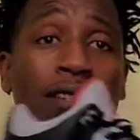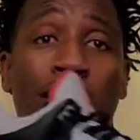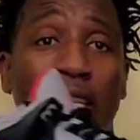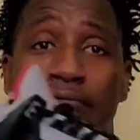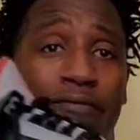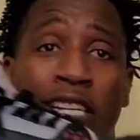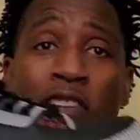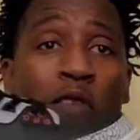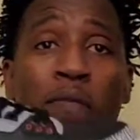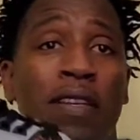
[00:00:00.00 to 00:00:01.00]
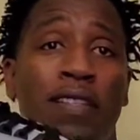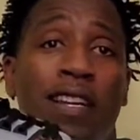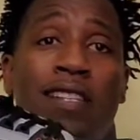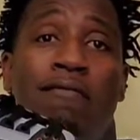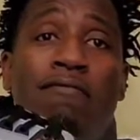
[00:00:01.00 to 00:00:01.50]
It don't be
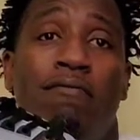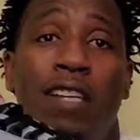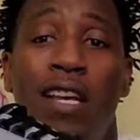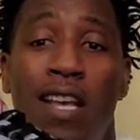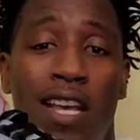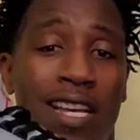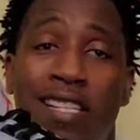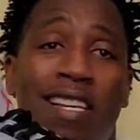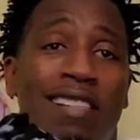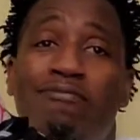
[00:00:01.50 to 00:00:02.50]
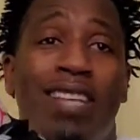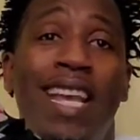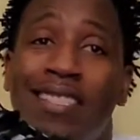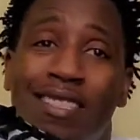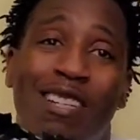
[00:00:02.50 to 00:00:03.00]
nothing. It
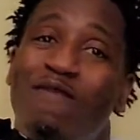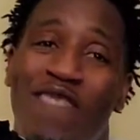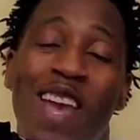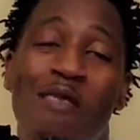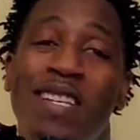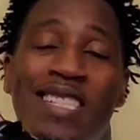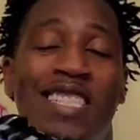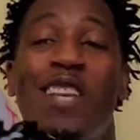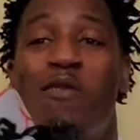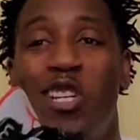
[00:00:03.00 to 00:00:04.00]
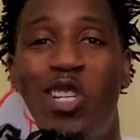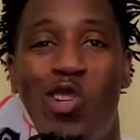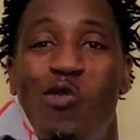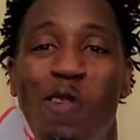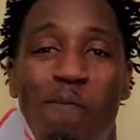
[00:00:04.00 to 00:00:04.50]
takes a very serious
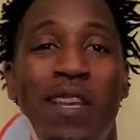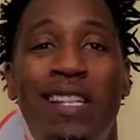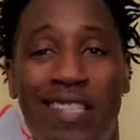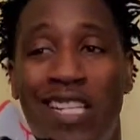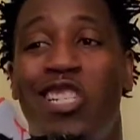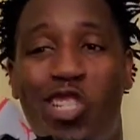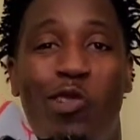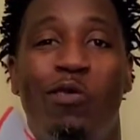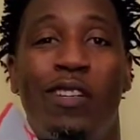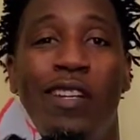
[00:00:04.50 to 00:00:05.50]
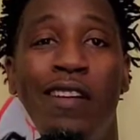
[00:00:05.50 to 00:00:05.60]
shoe to beat this shoe.